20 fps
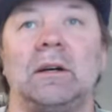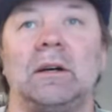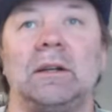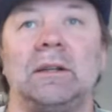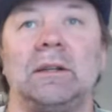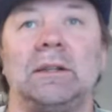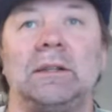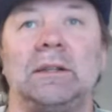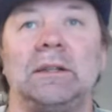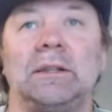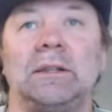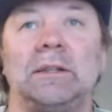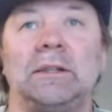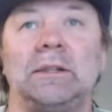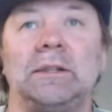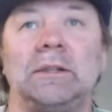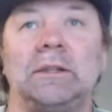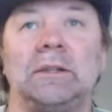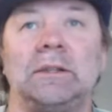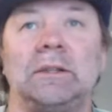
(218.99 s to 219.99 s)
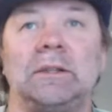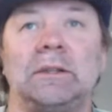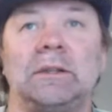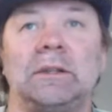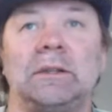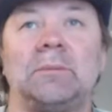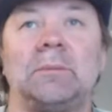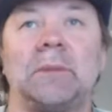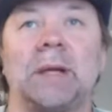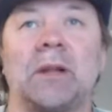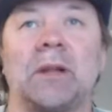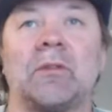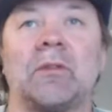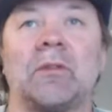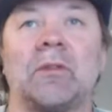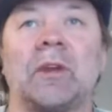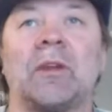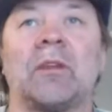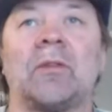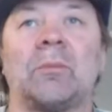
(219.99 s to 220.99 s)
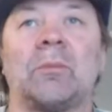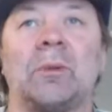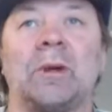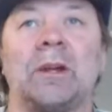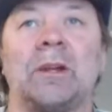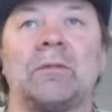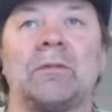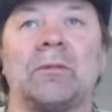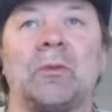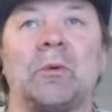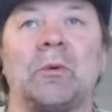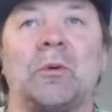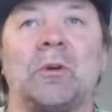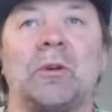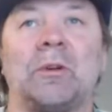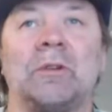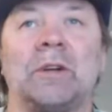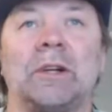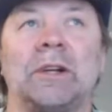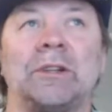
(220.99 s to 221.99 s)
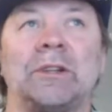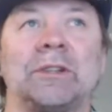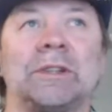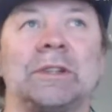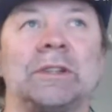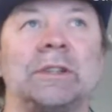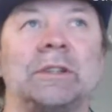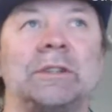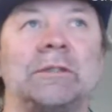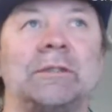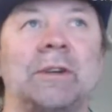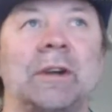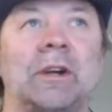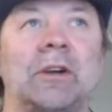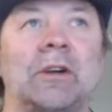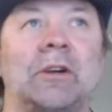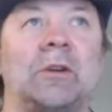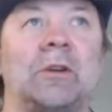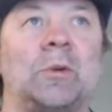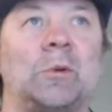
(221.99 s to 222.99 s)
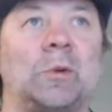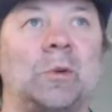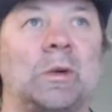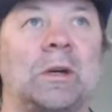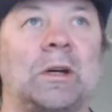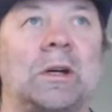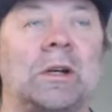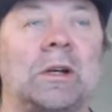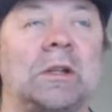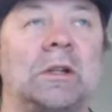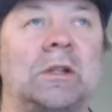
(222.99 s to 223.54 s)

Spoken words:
A Mix 6 plate 400-ish for your new